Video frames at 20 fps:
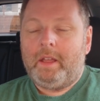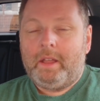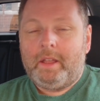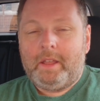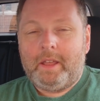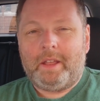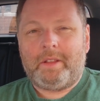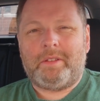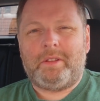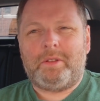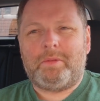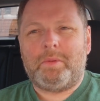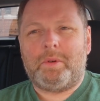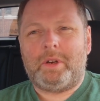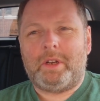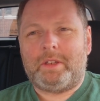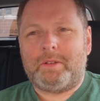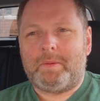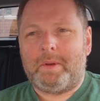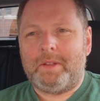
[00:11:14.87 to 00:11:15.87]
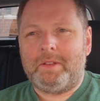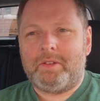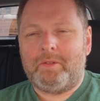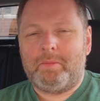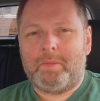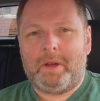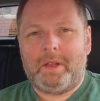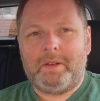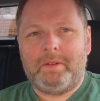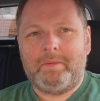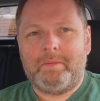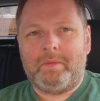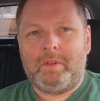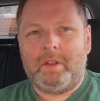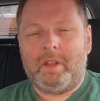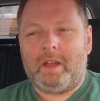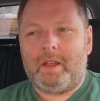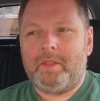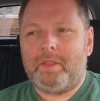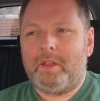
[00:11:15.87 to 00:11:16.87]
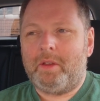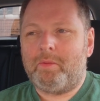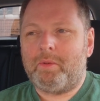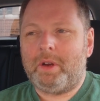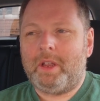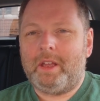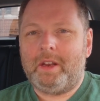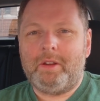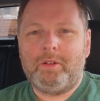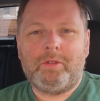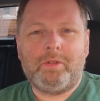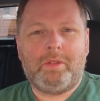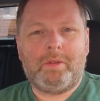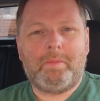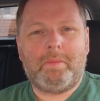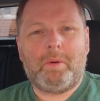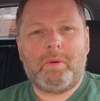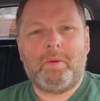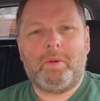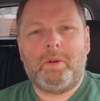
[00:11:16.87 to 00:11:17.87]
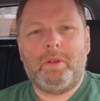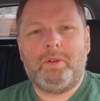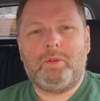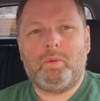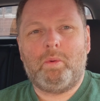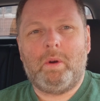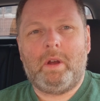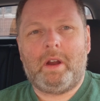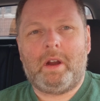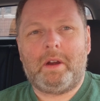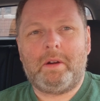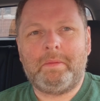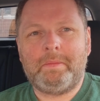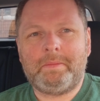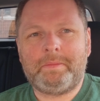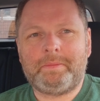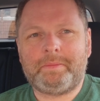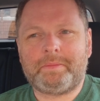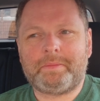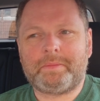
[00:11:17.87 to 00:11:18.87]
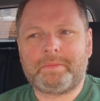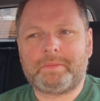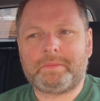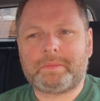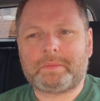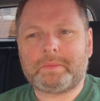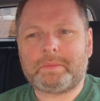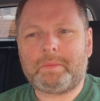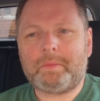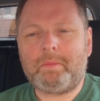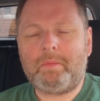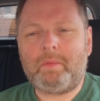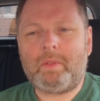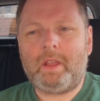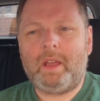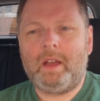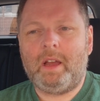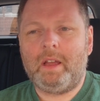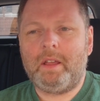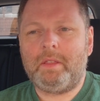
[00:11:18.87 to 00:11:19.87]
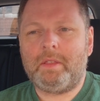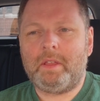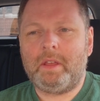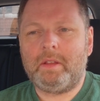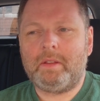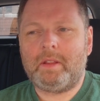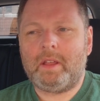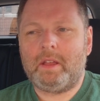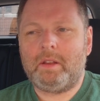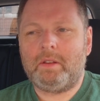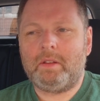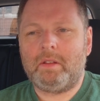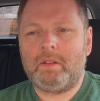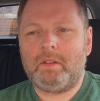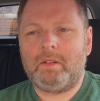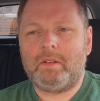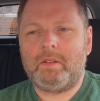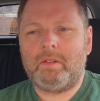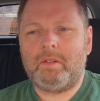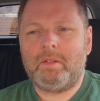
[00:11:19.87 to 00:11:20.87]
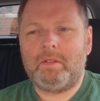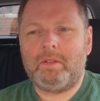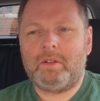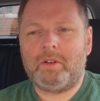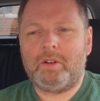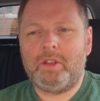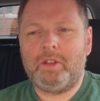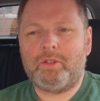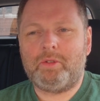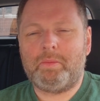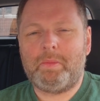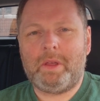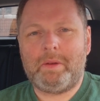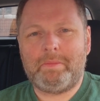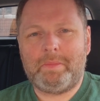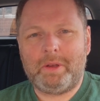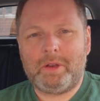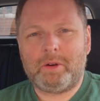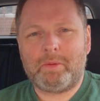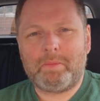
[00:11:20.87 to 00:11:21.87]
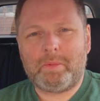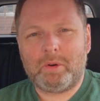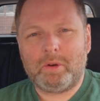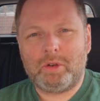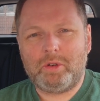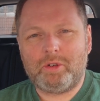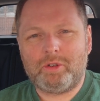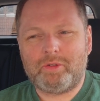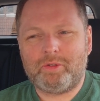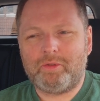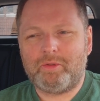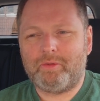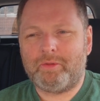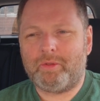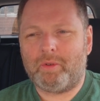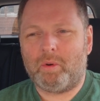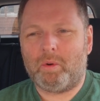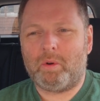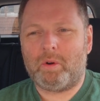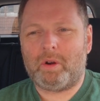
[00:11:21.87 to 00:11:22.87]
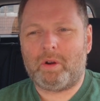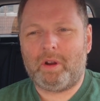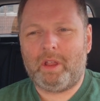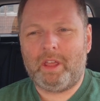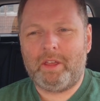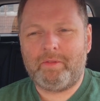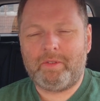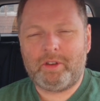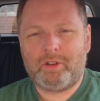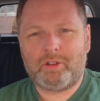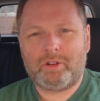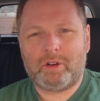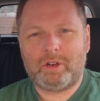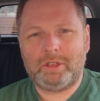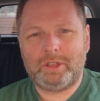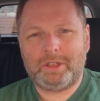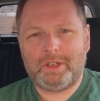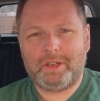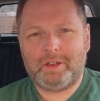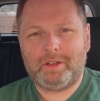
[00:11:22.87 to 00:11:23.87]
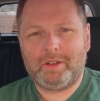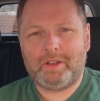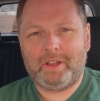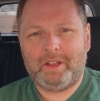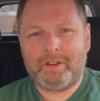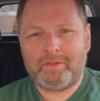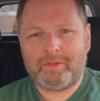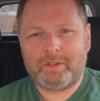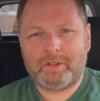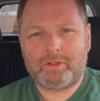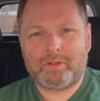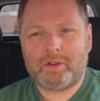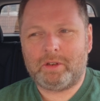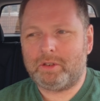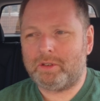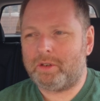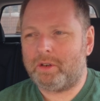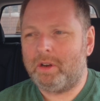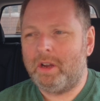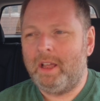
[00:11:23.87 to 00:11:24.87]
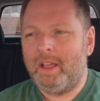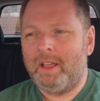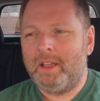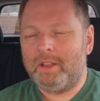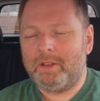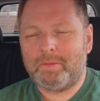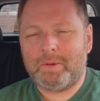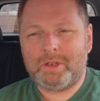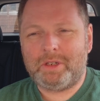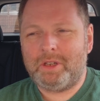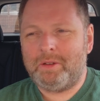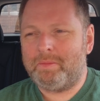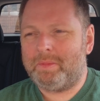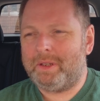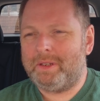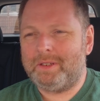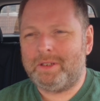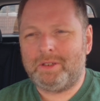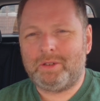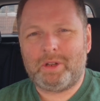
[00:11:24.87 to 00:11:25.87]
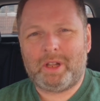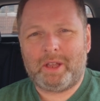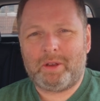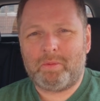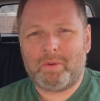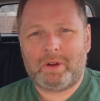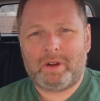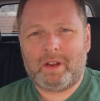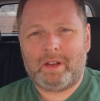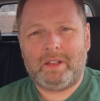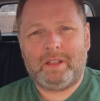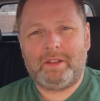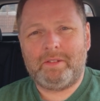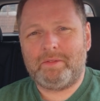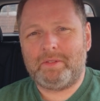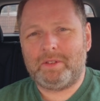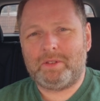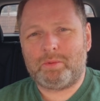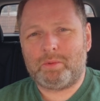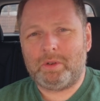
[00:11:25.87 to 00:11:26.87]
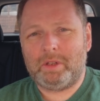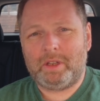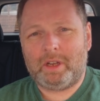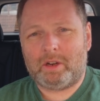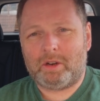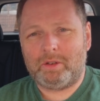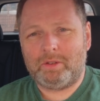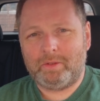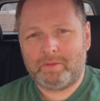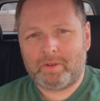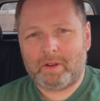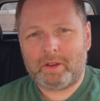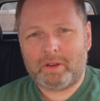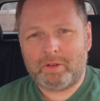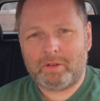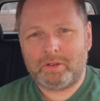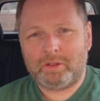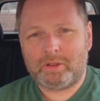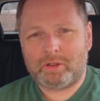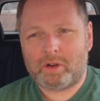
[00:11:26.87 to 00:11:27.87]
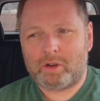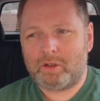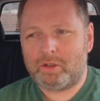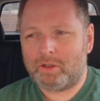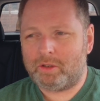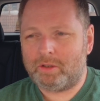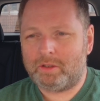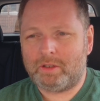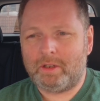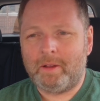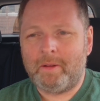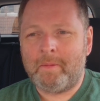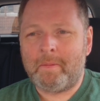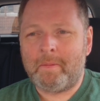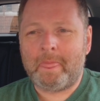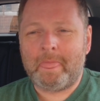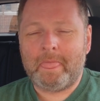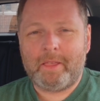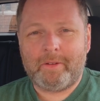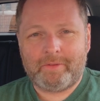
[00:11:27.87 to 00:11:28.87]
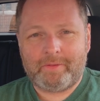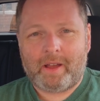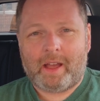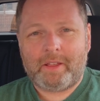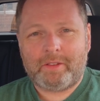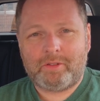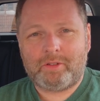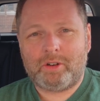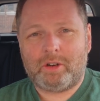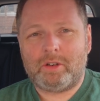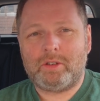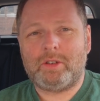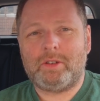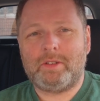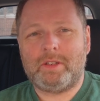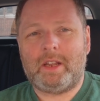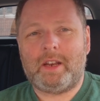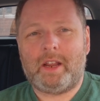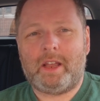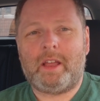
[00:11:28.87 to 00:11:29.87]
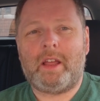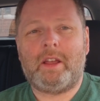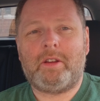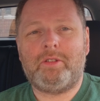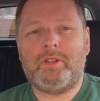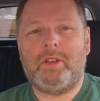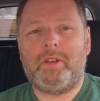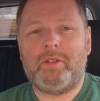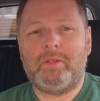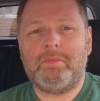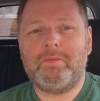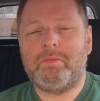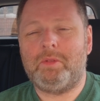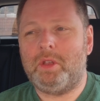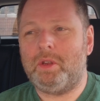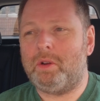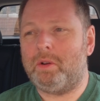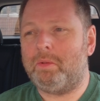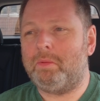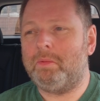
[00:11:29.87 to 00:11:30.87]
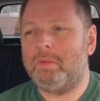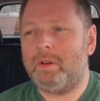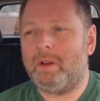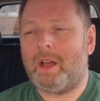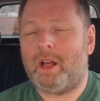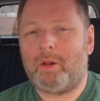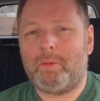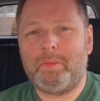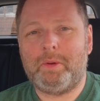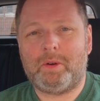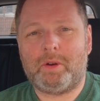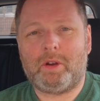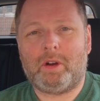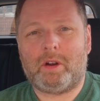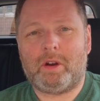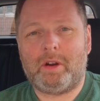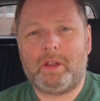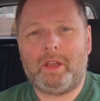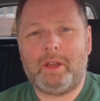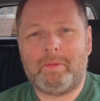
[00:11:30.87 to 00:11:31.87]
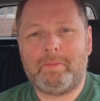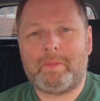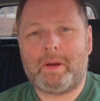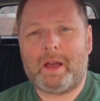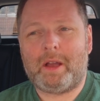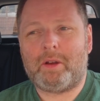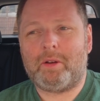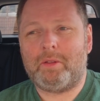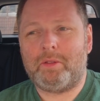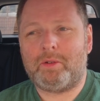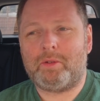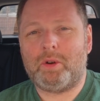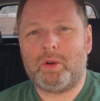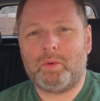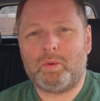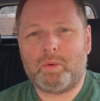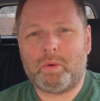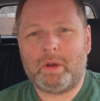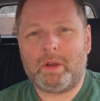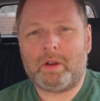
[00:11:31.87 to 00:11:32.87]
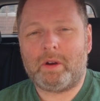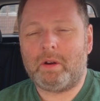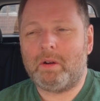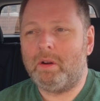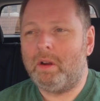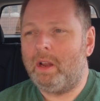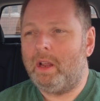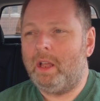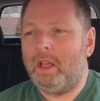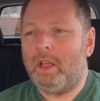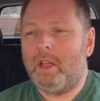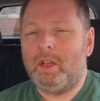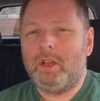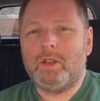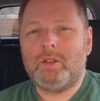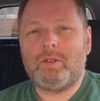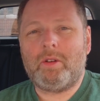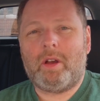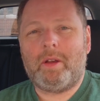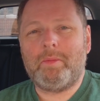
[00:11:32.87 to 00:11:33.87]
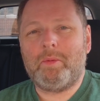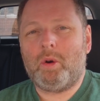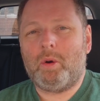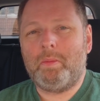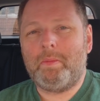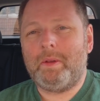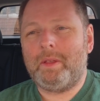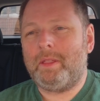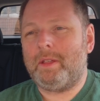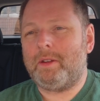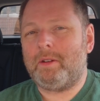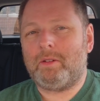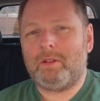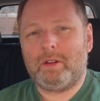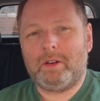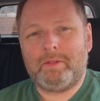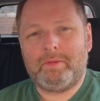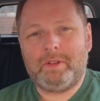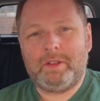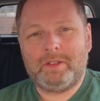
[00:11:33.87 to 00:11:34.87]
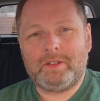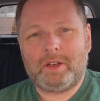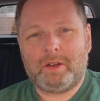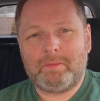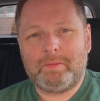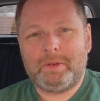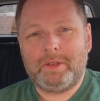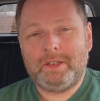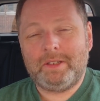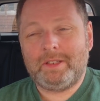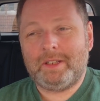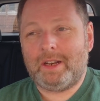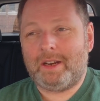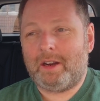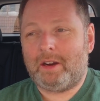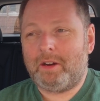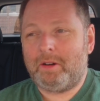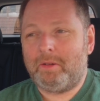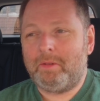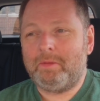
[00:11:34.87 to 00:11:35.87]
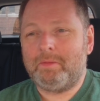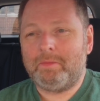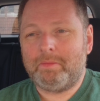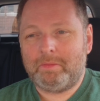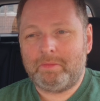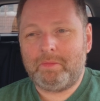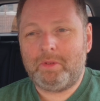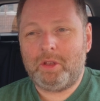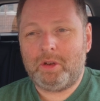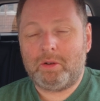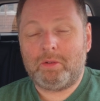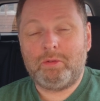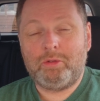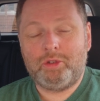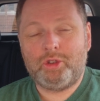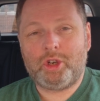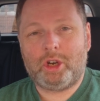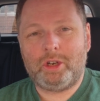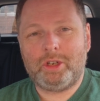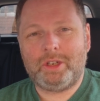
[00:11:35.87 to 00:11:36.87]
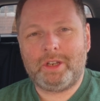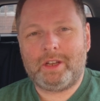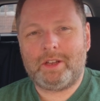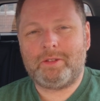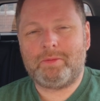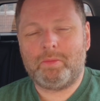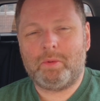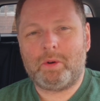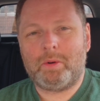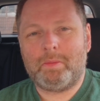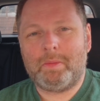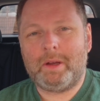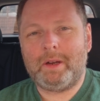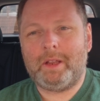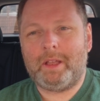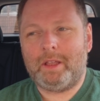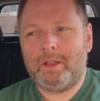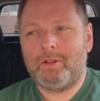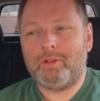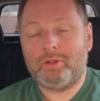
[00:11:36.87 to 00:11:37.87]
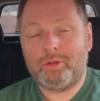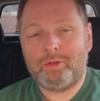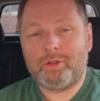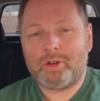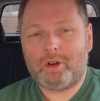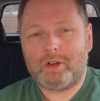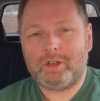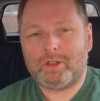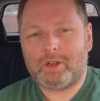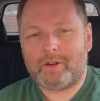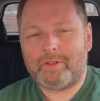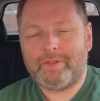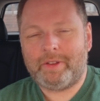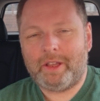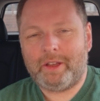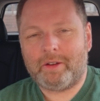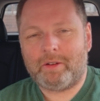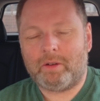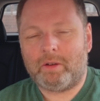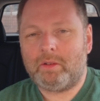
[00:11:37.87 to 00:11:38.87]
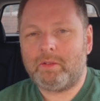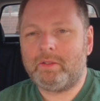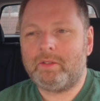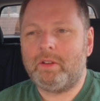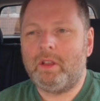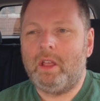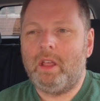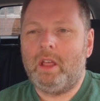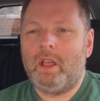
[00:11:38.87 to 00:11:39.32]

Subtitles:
yes, it's more expensive, but I think we're getting to the point where I think that there needs to be a bigger push for EV charging infrastructure, especially in places like where I live. It's really hard to find good chargers, fast chargers that actually, you know, help your car get back on the road quicker. So I'm hoping that a lot of these companies that are, you know, charging us more money to charge our vehicles